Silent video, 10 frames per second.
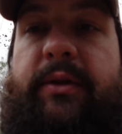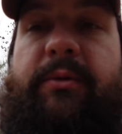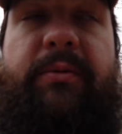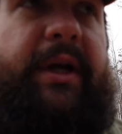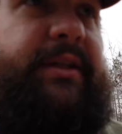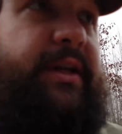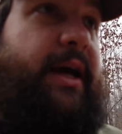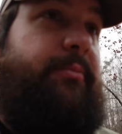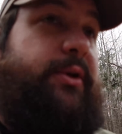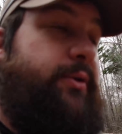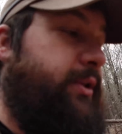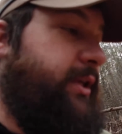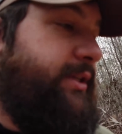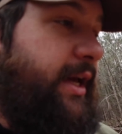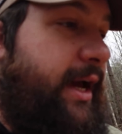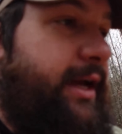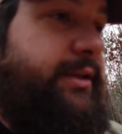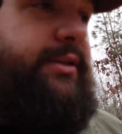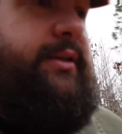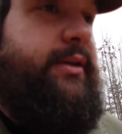The reason I'm doing this,
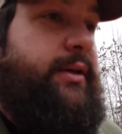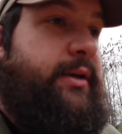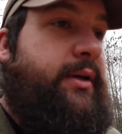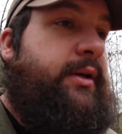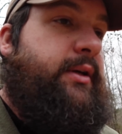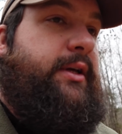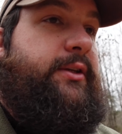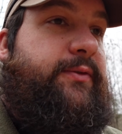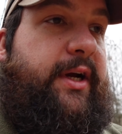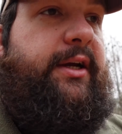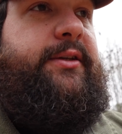guys, is very